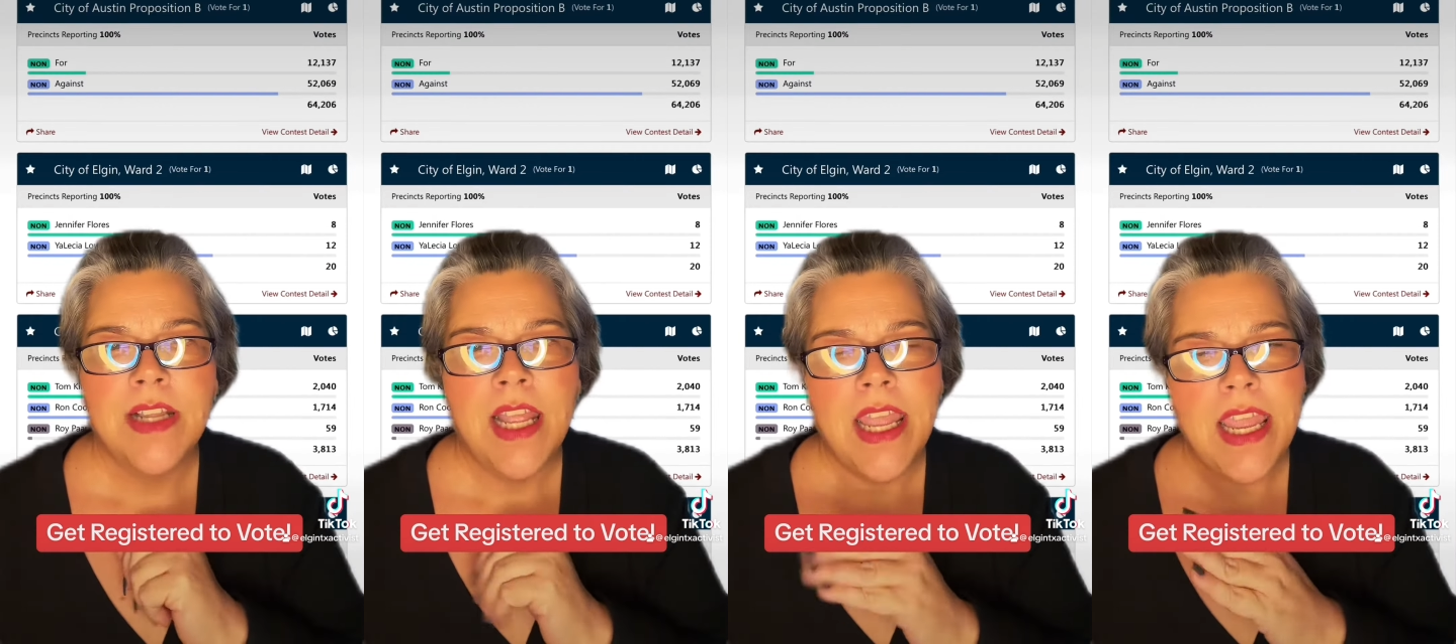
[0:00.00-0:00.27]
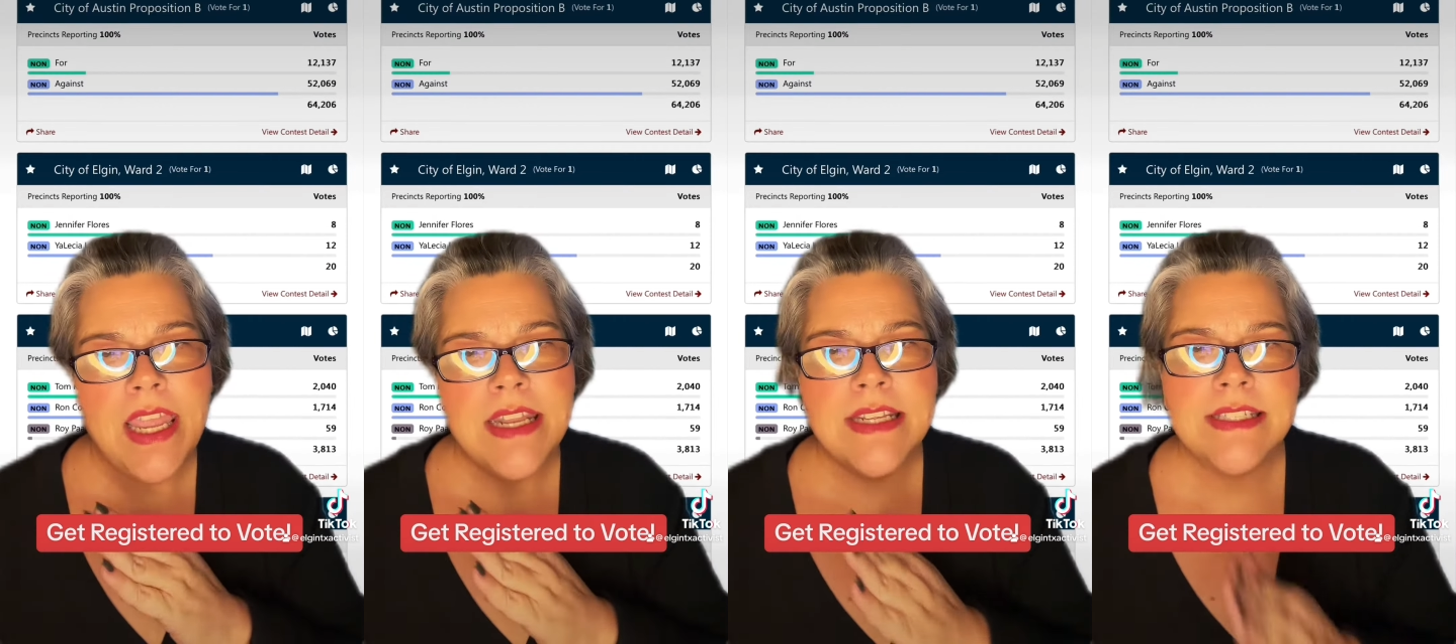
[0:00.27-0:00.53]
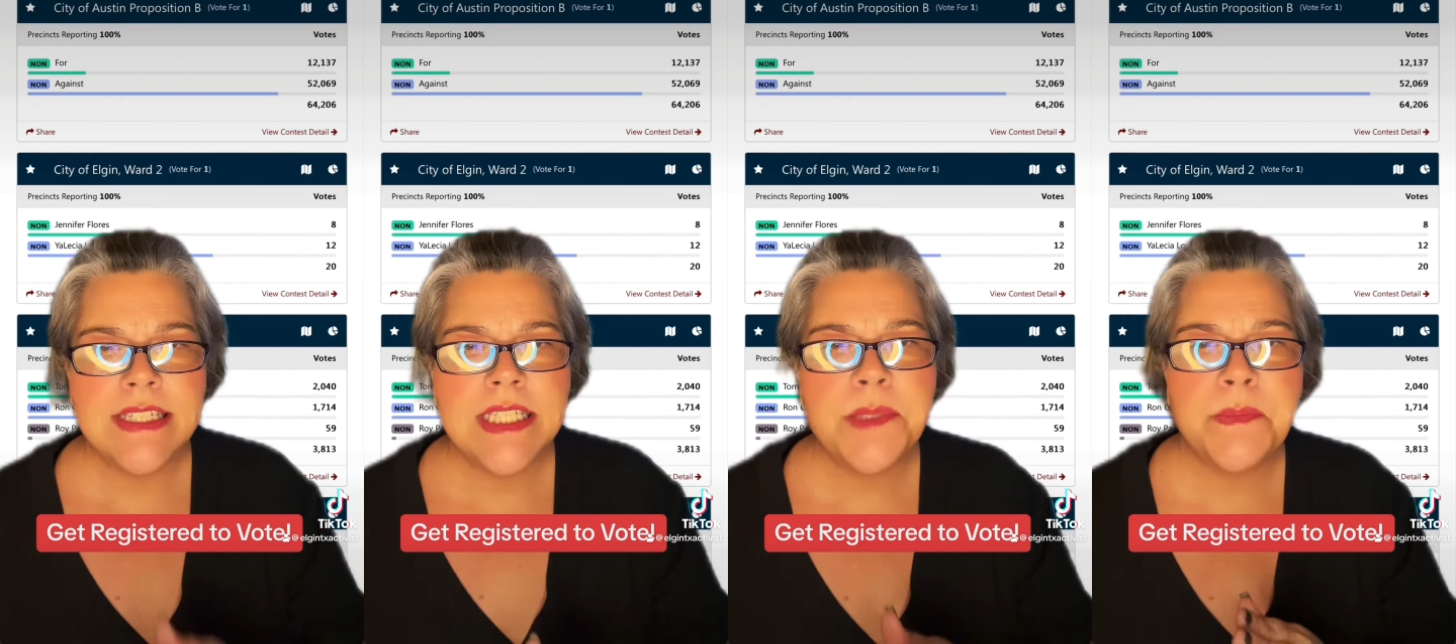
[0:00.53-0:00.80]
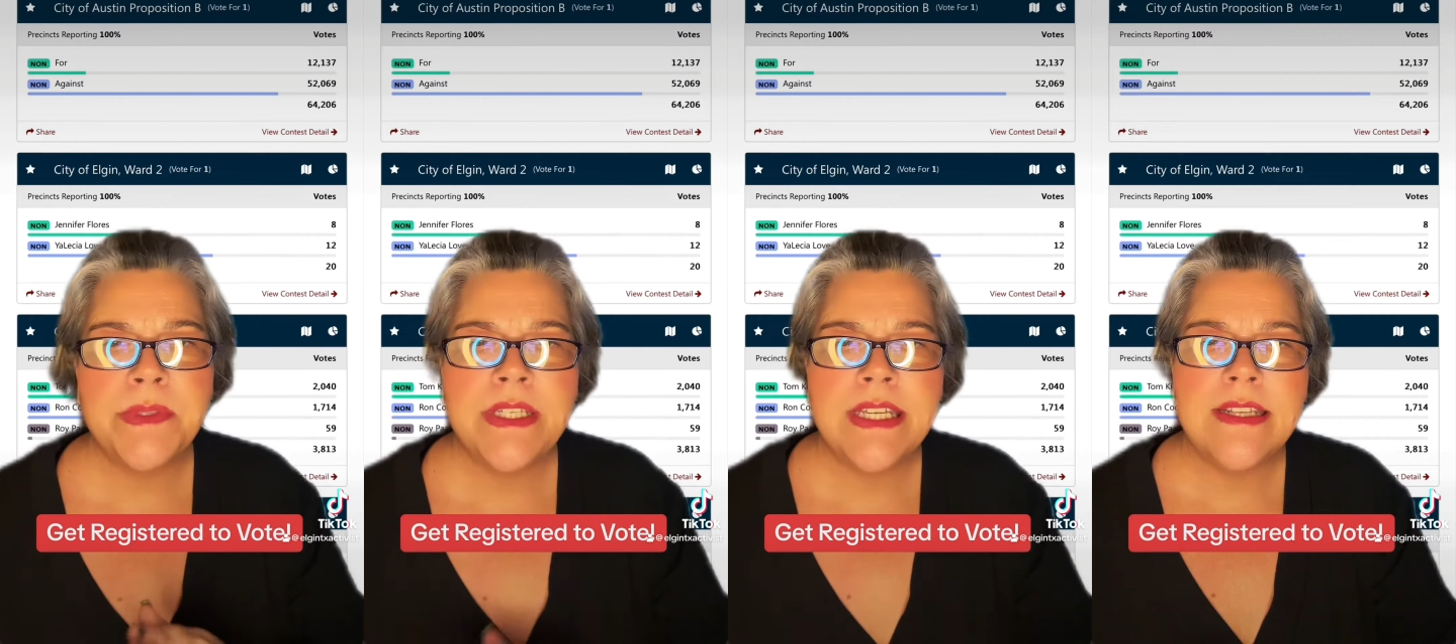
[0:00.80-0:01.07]
It is a
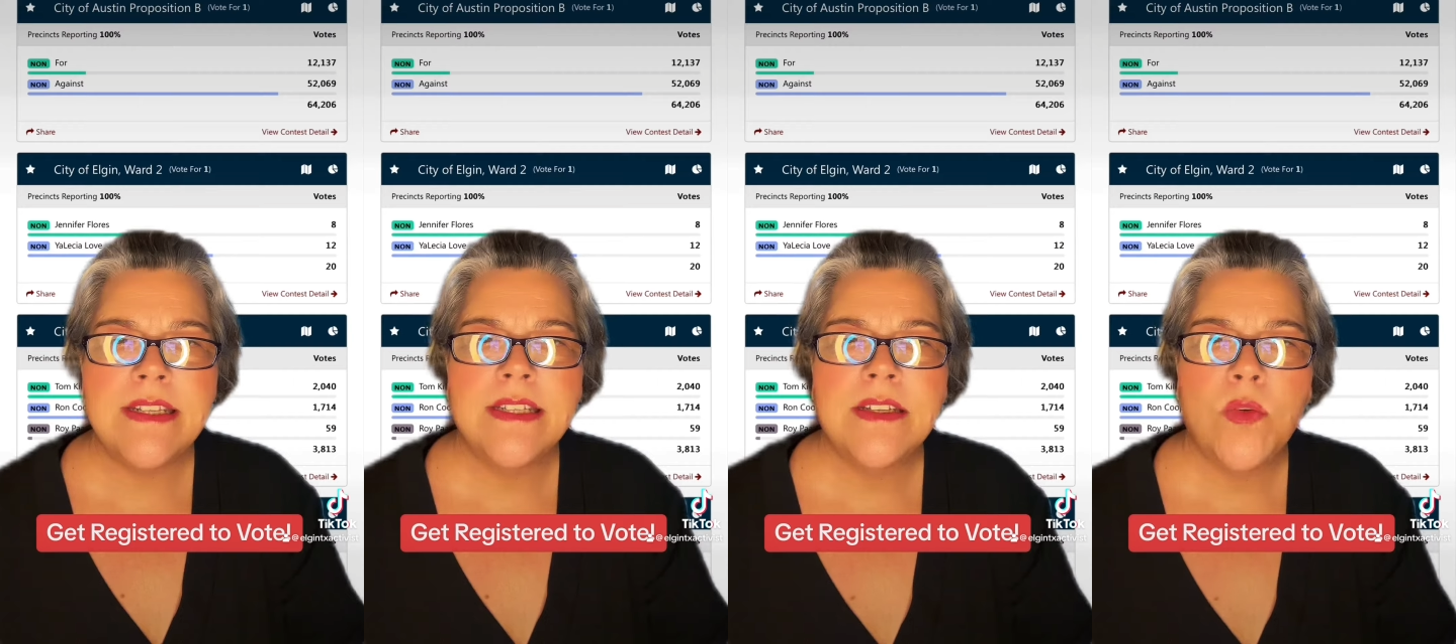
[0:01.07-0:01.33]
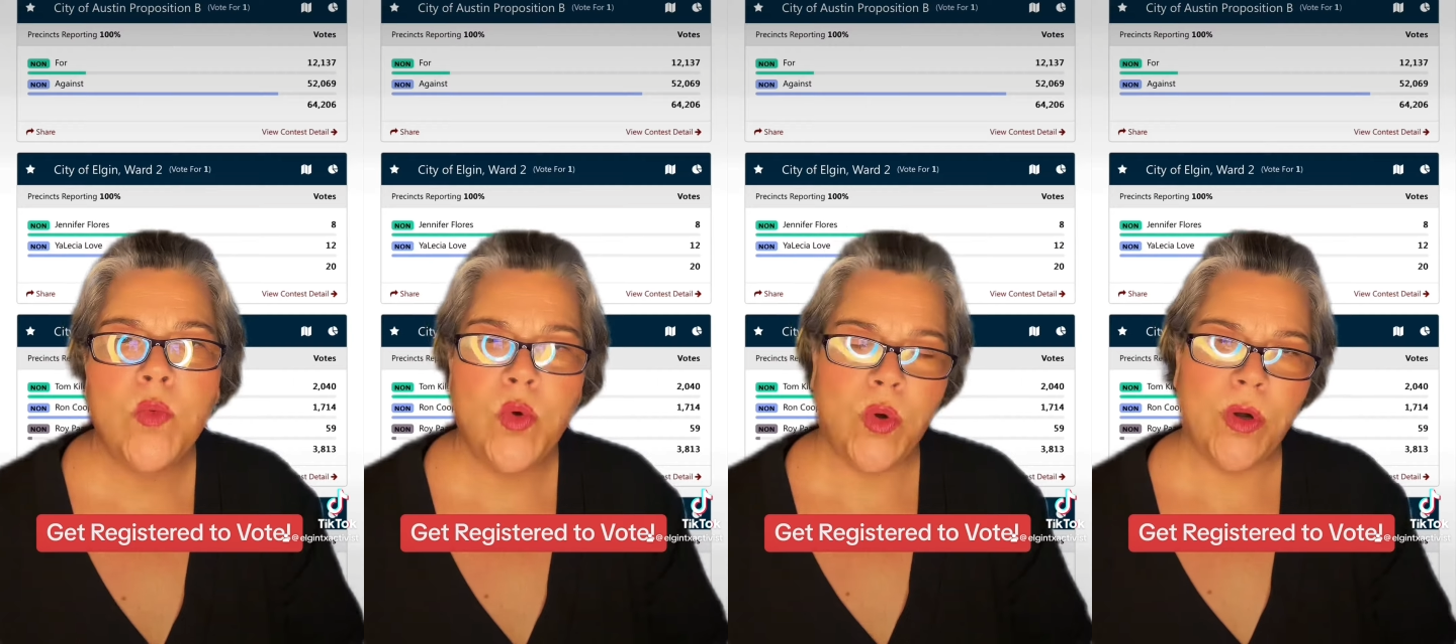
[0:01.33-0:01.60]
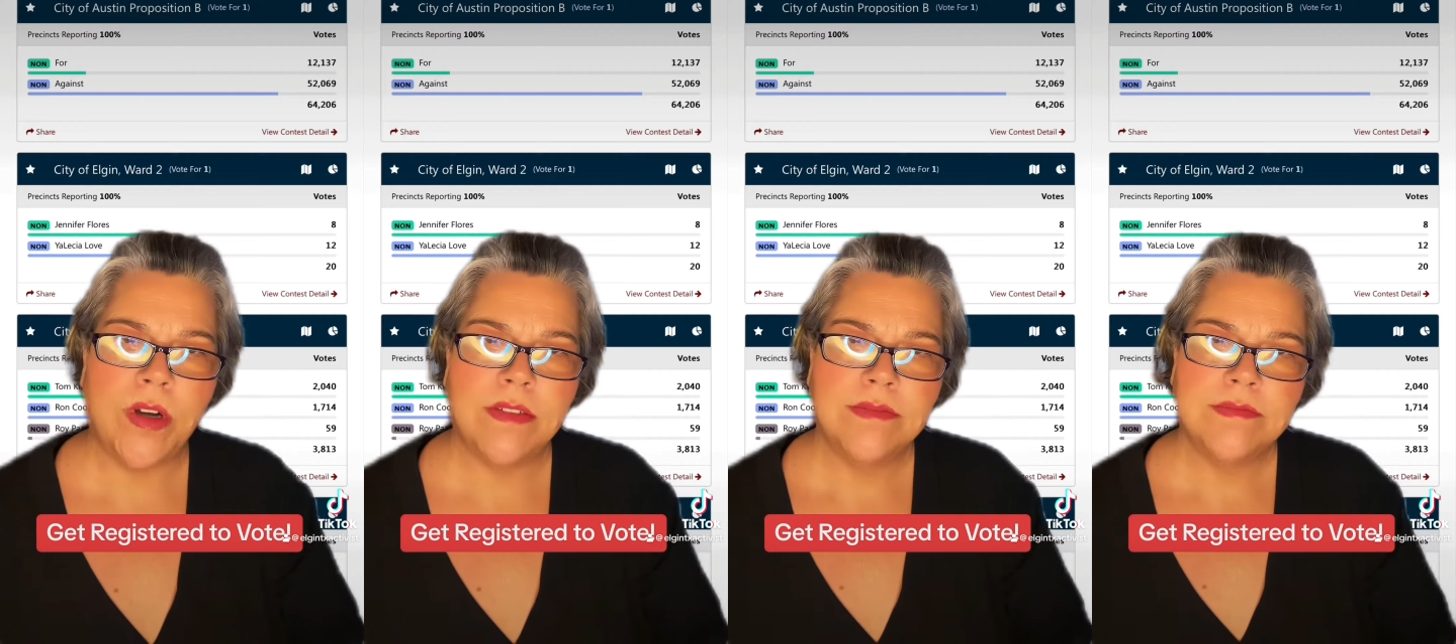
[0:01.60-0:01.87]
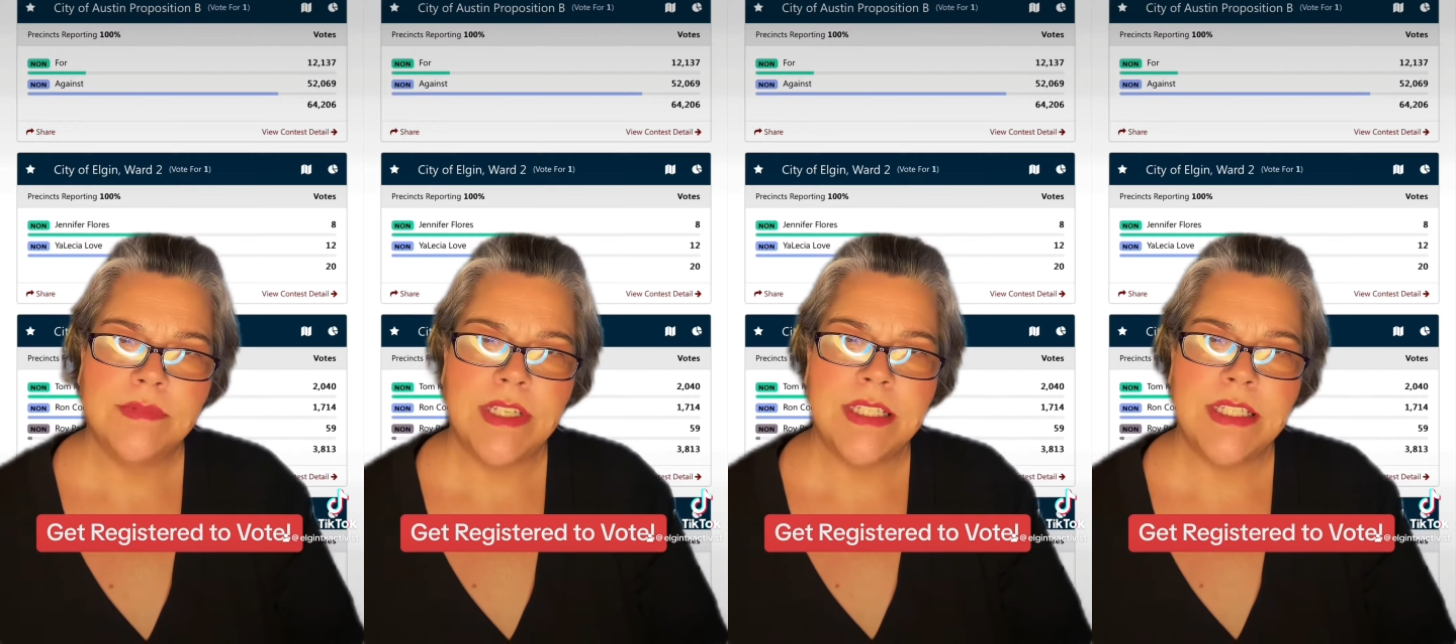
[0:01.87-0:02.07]
split ward.